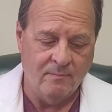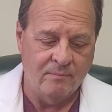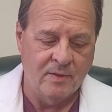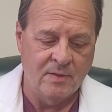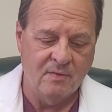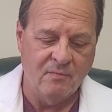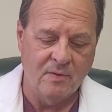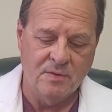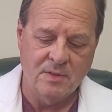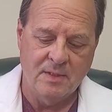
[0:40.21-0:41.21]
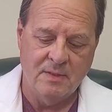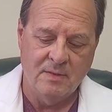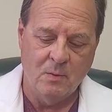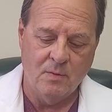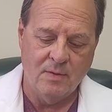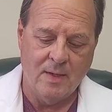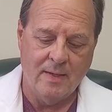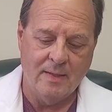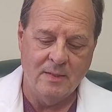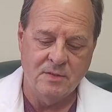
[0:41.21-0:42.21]
The difference in the
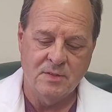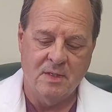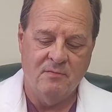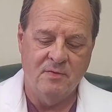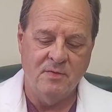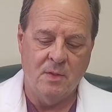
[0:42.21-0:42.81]
orthotic itself is